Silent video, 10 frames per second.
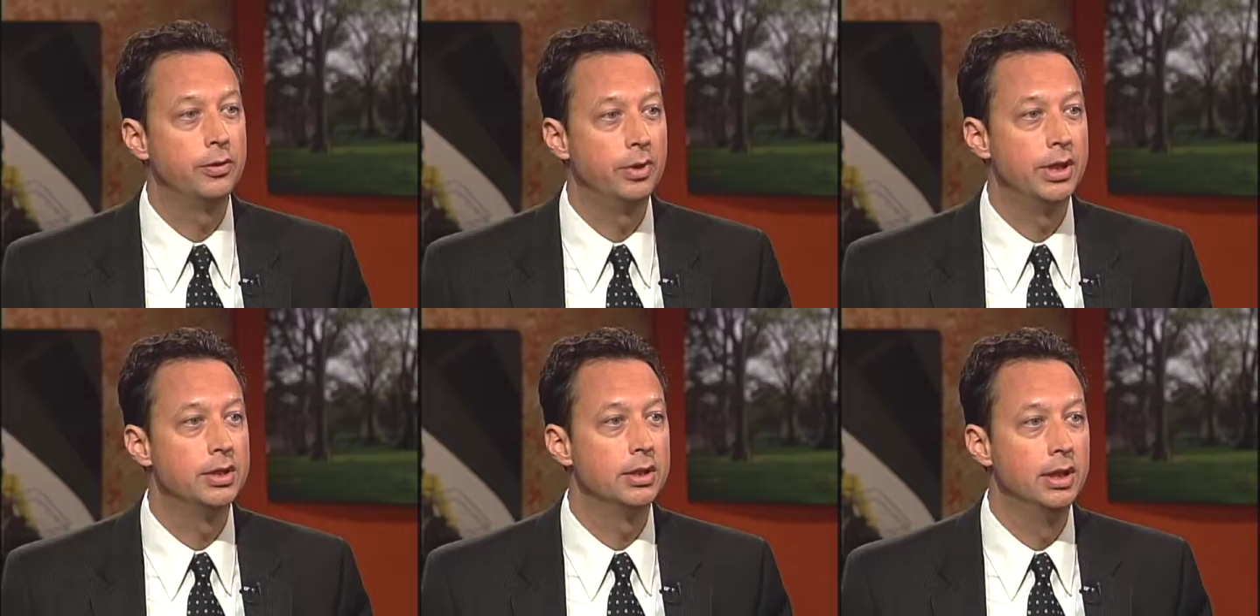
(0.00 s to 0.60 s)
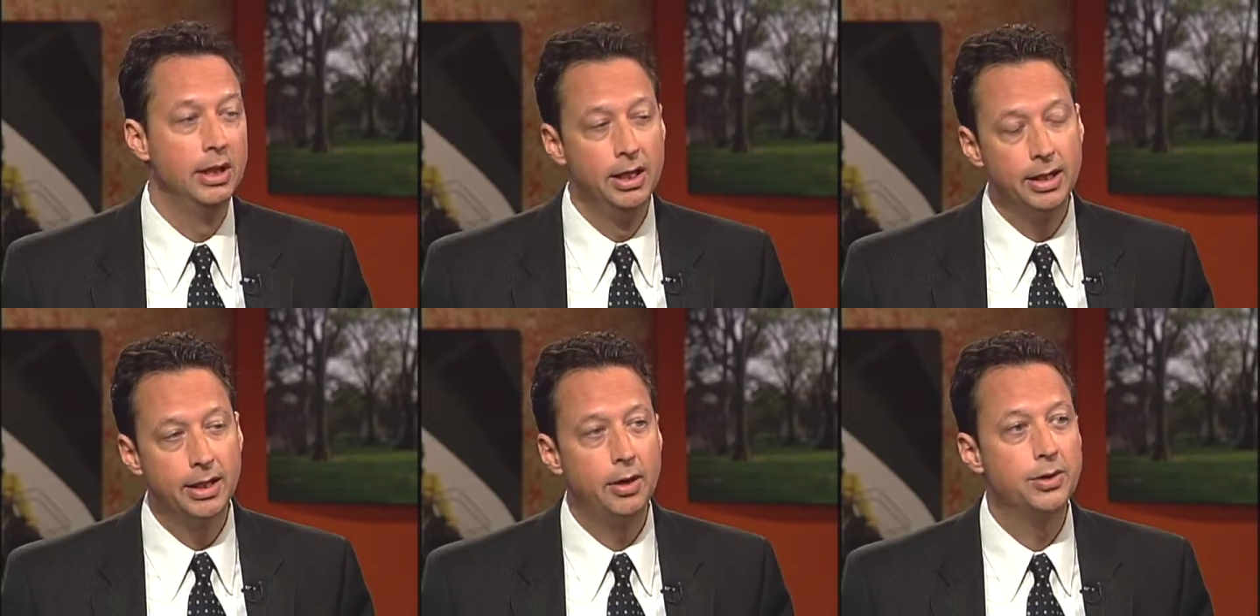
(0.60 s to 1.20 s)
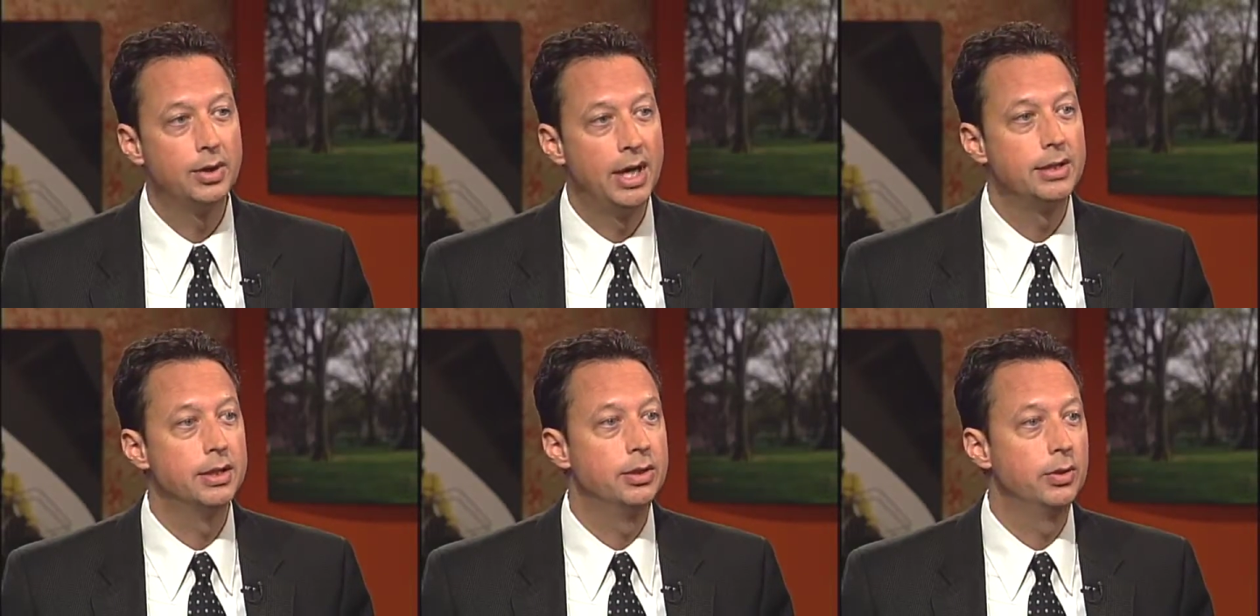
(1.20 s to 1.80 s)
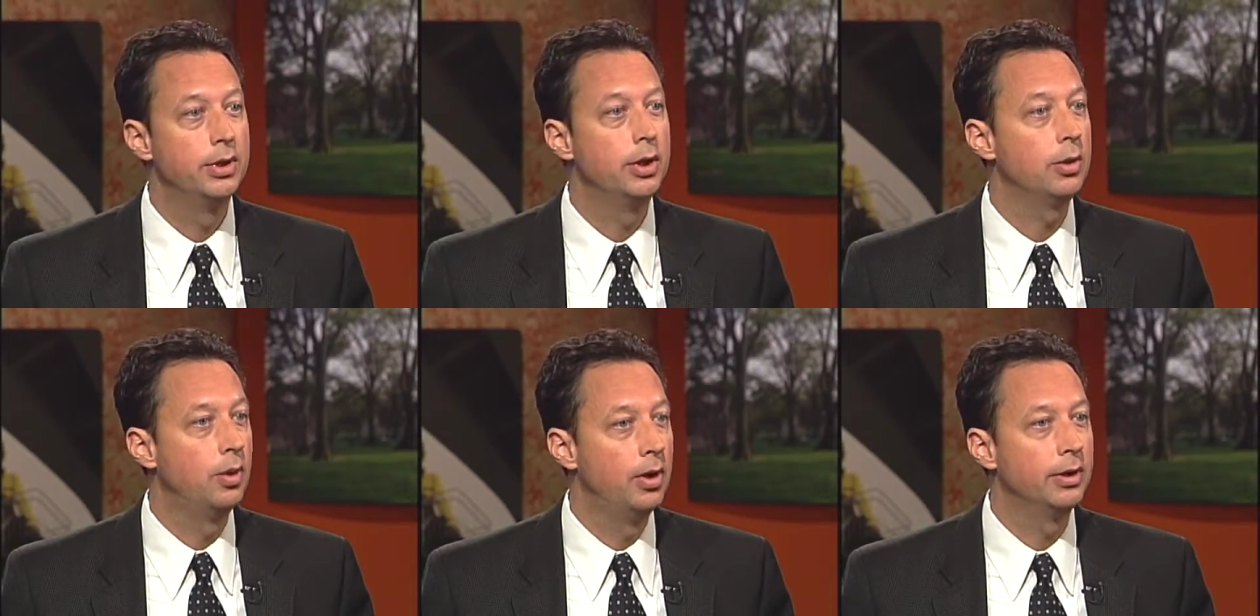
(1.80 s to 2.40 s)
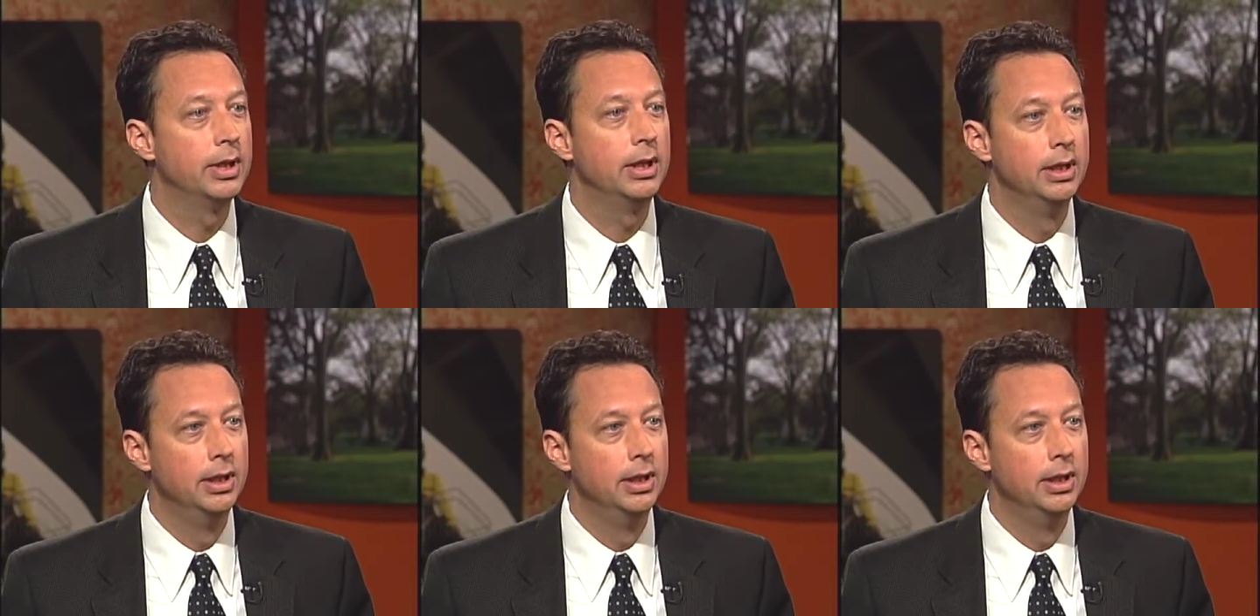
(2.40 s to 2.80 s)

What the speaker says: the region. That also has to do with air quality.